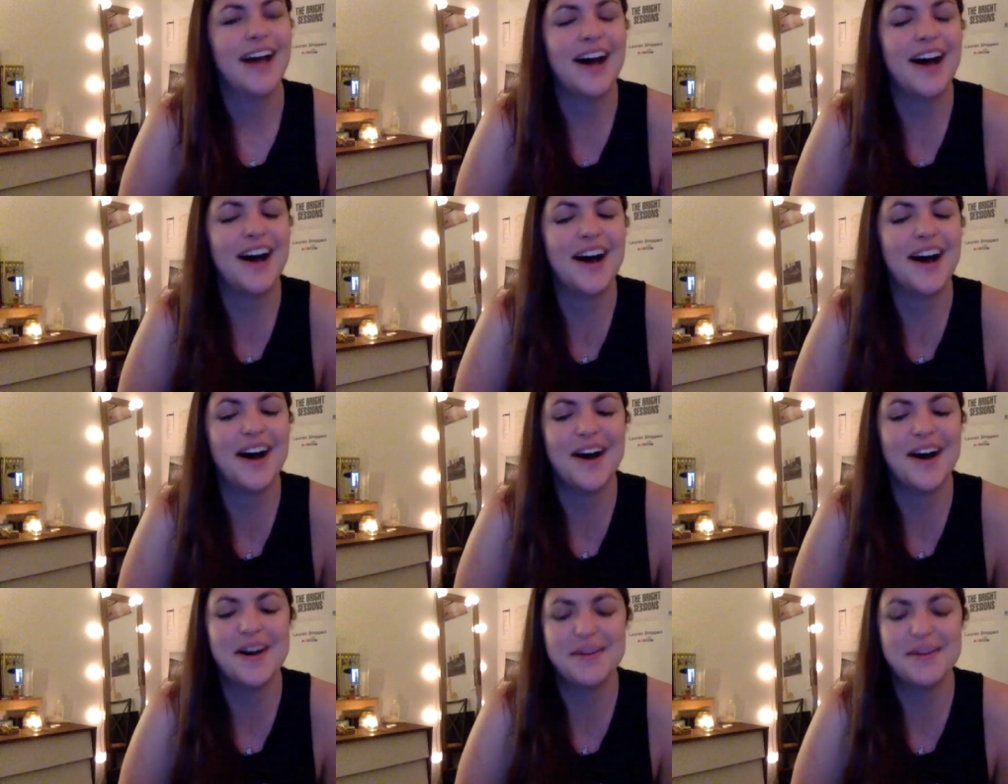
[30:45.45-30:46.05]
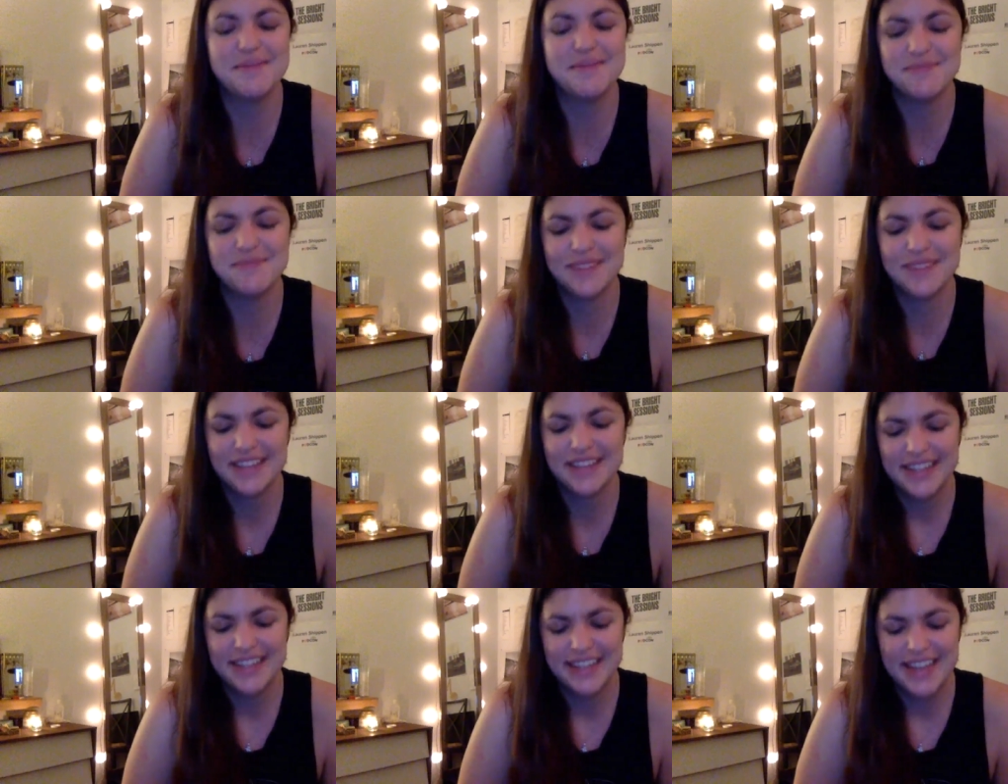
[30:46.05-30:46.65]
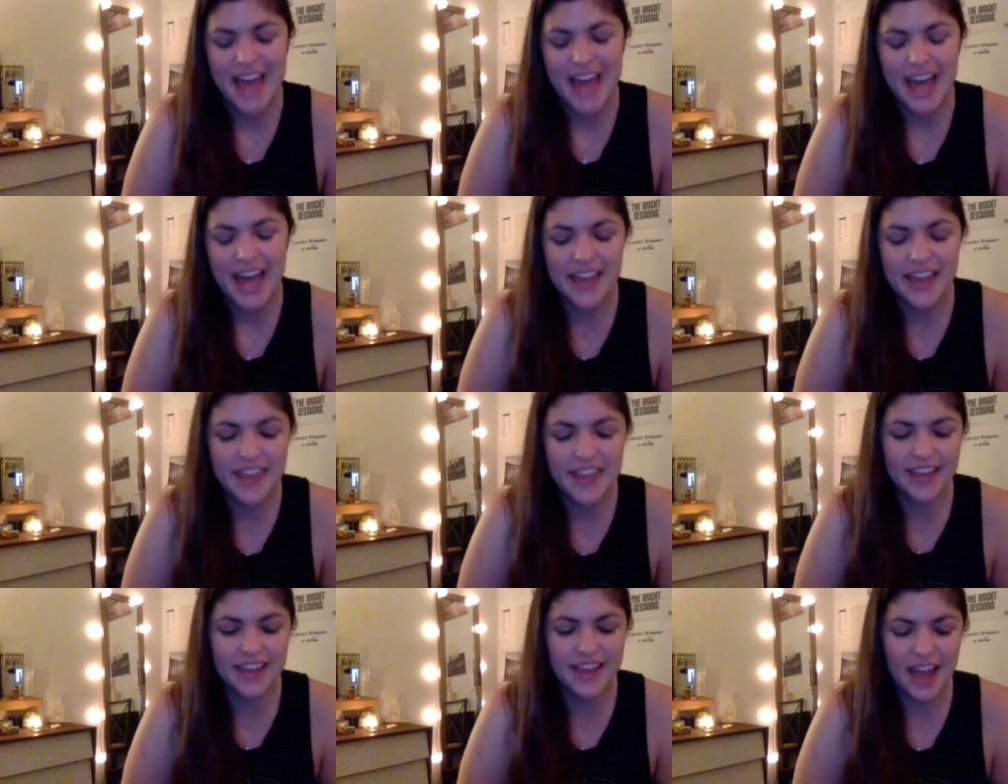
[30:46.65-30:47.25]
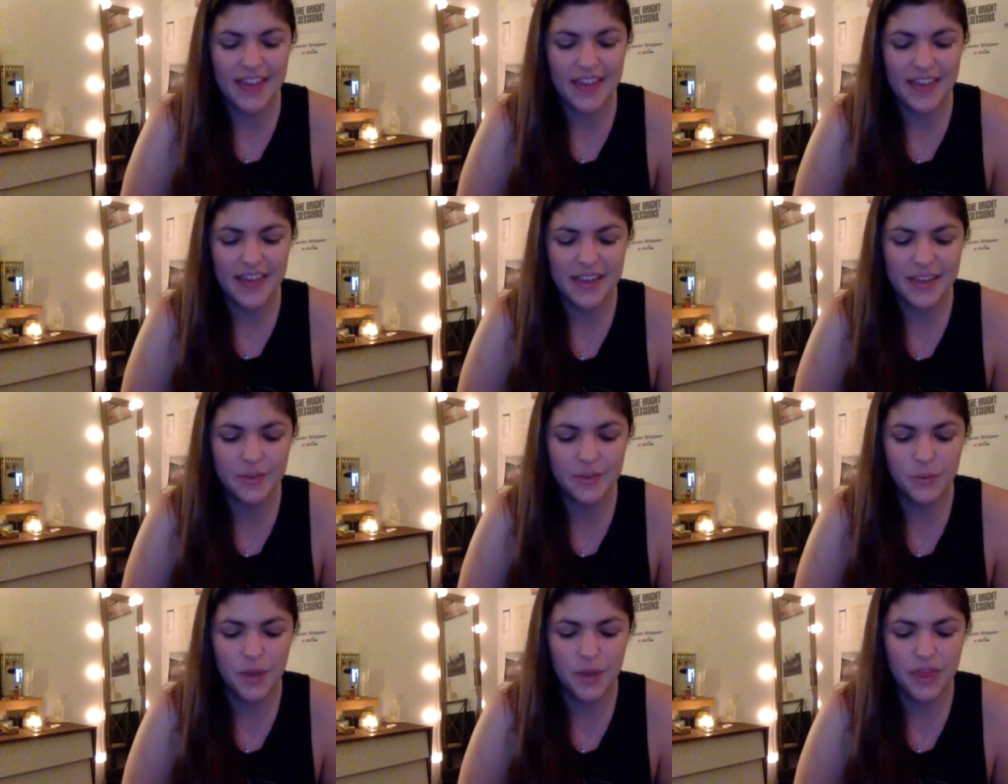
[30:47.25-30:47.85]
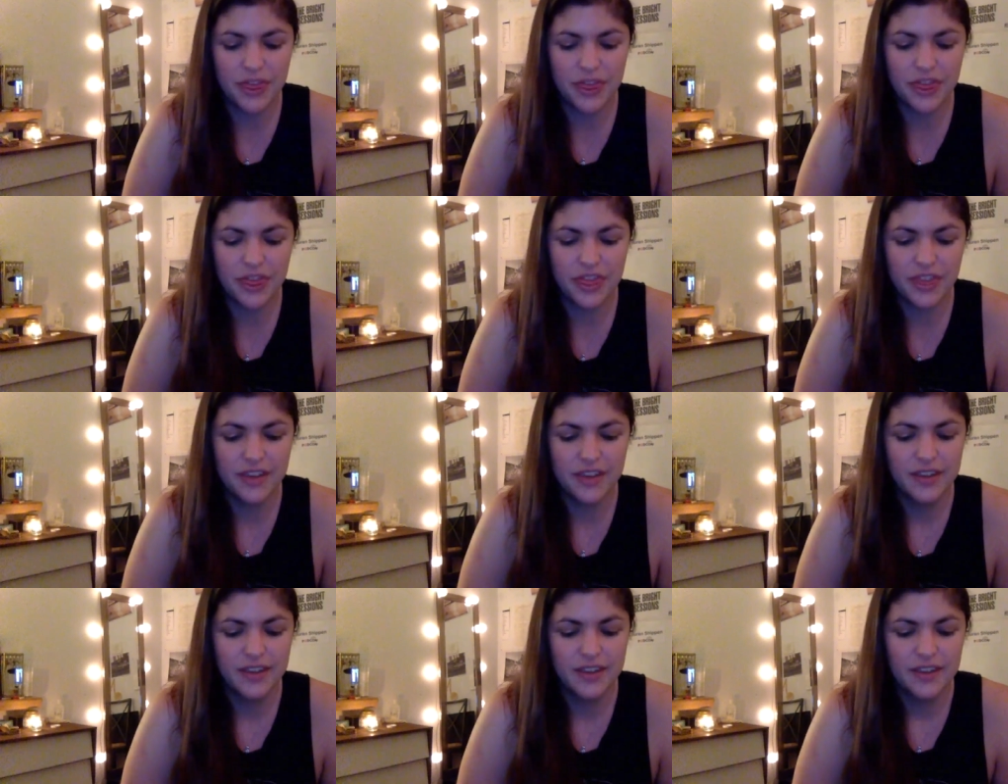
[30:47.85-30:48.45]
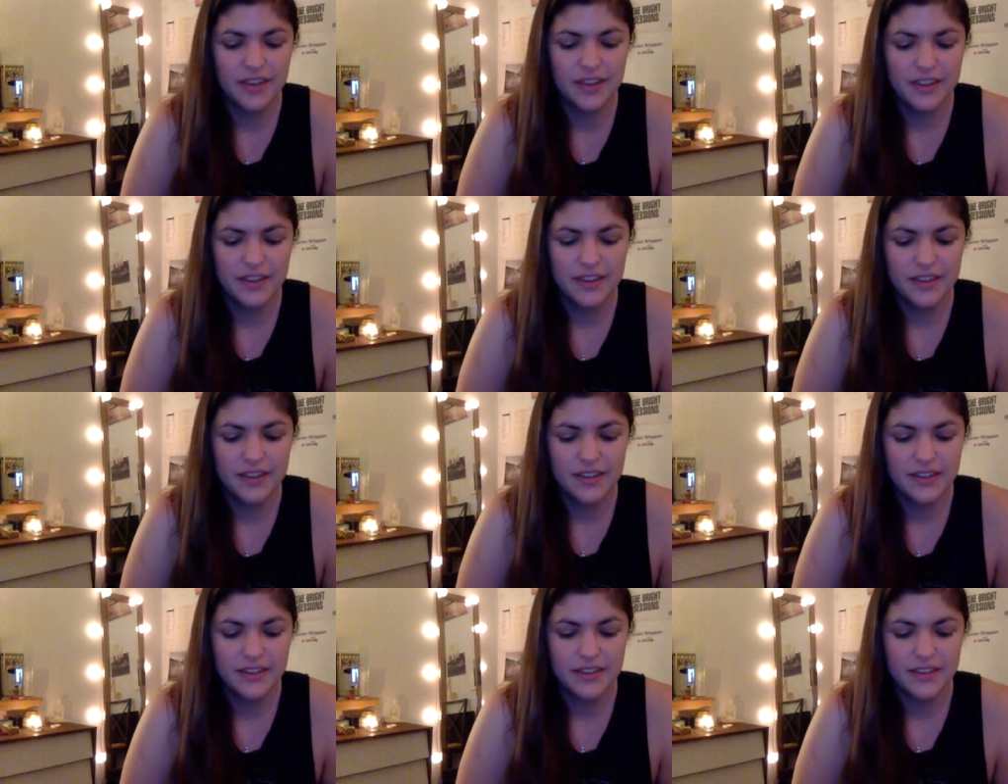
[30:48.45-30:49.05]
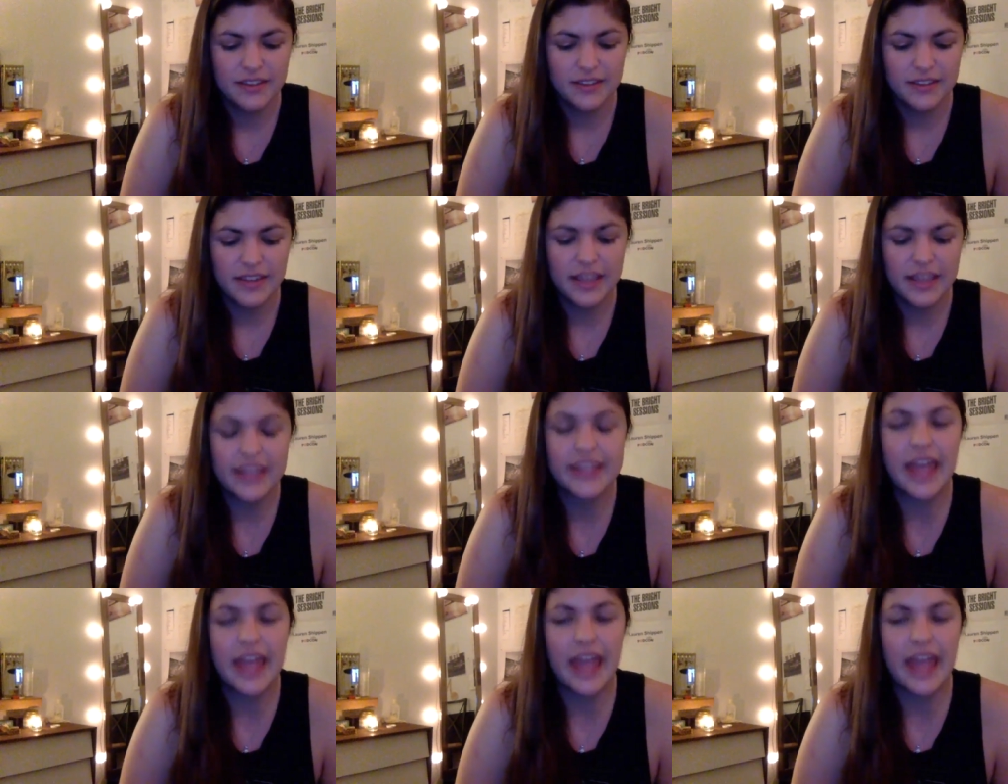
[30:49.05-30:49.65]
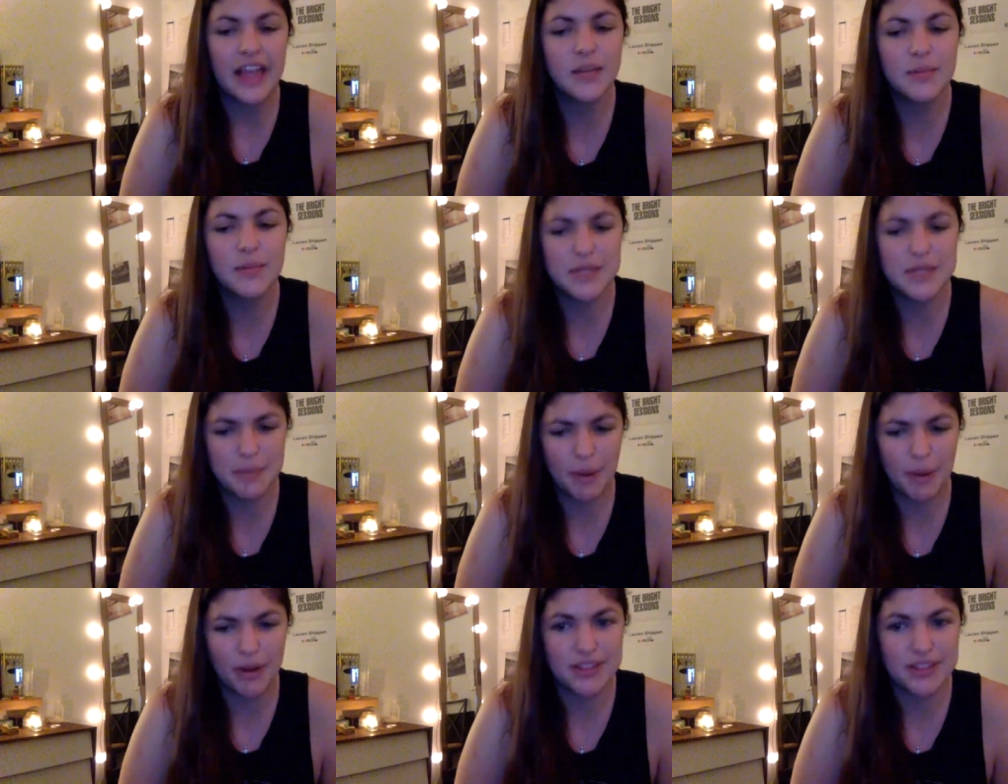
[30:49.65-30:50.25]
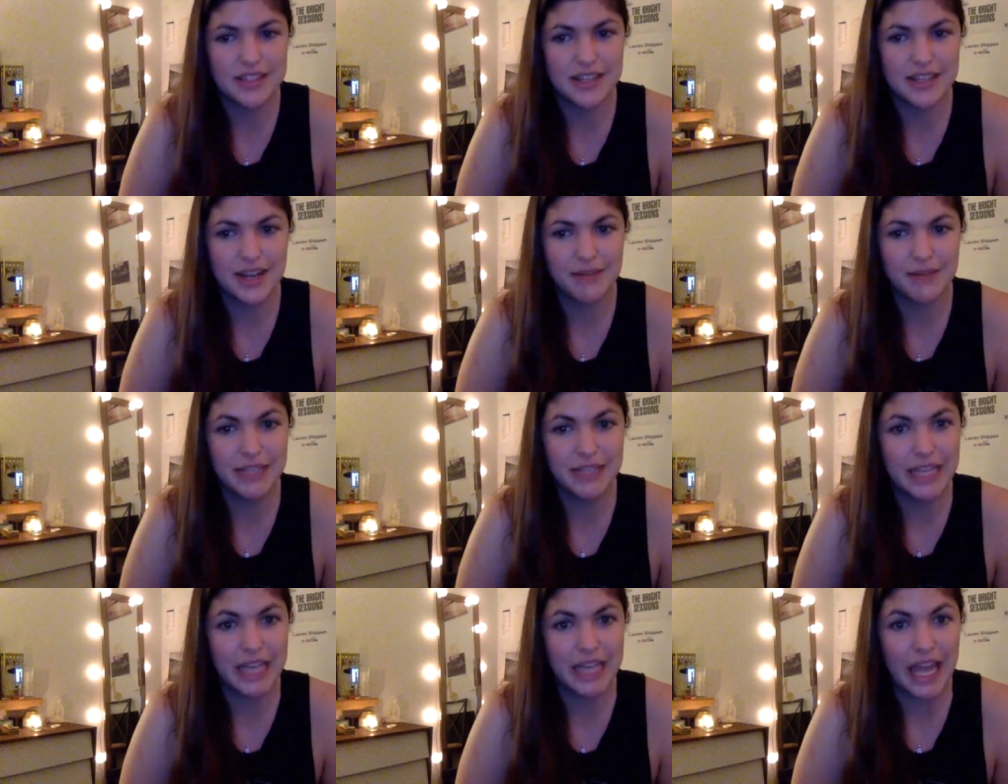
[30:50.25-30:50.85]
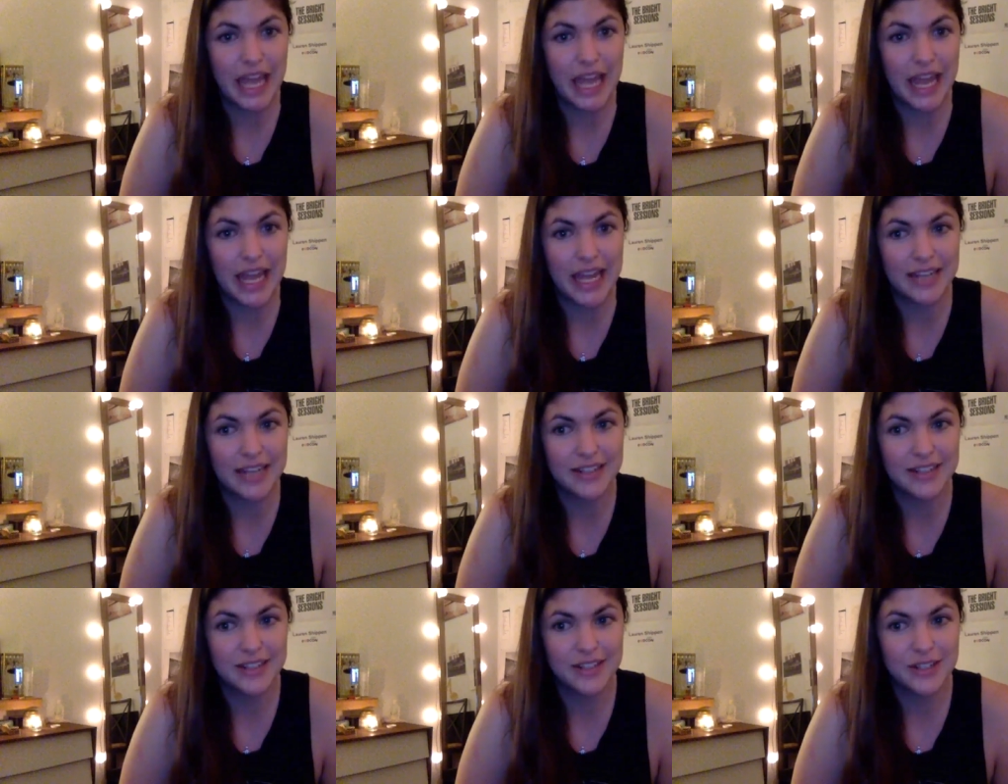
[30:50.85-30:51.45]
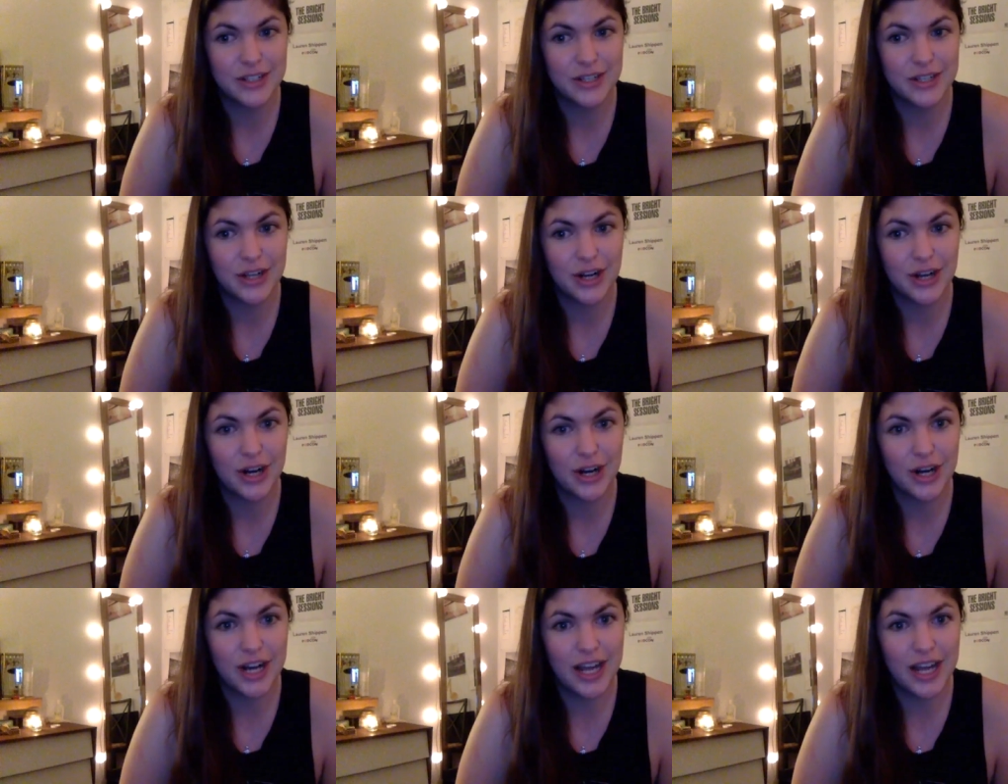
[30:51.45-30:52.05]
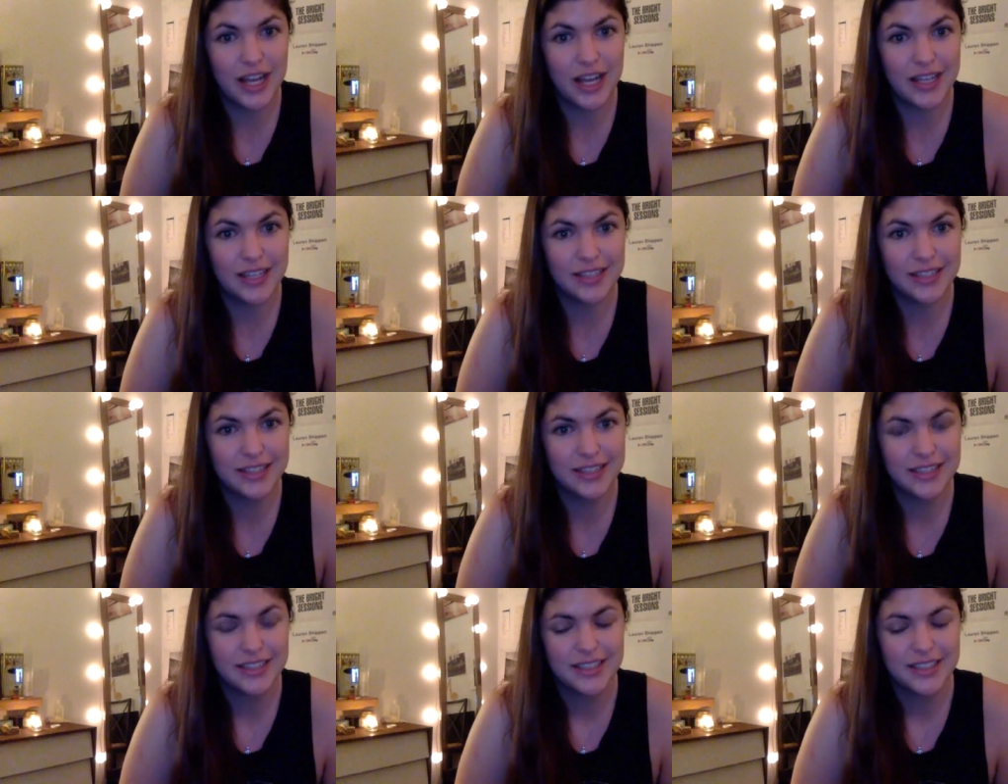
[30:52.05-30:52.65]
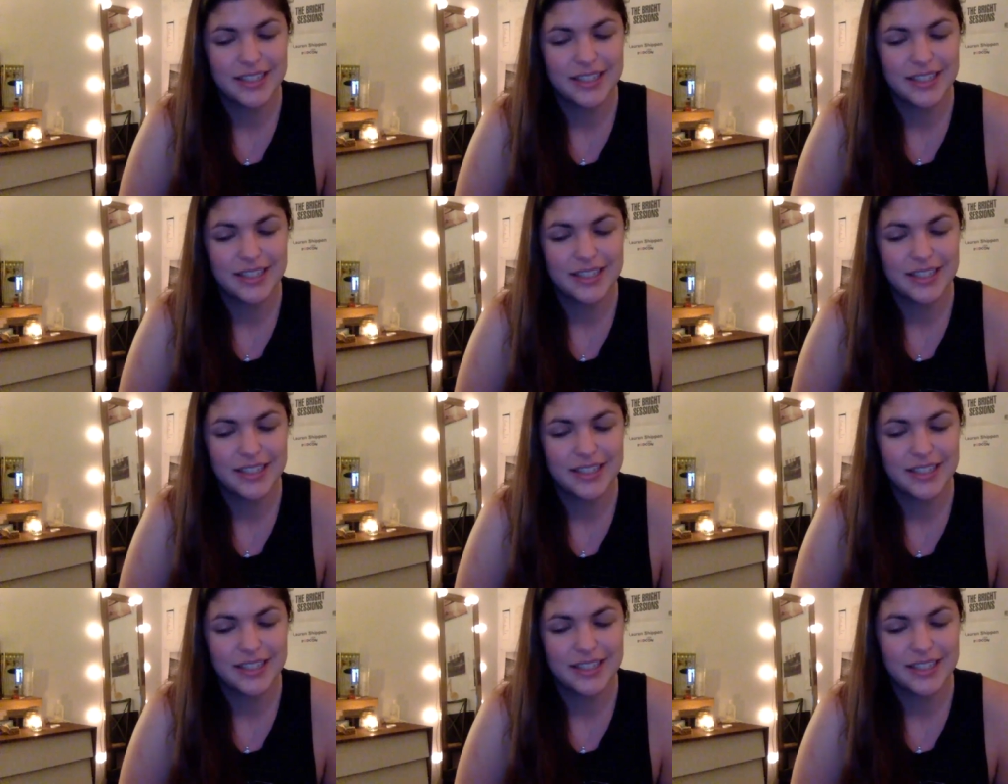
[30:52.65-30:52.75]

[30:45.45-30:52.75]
And I think with like Caleb is a person that I really hate hurting.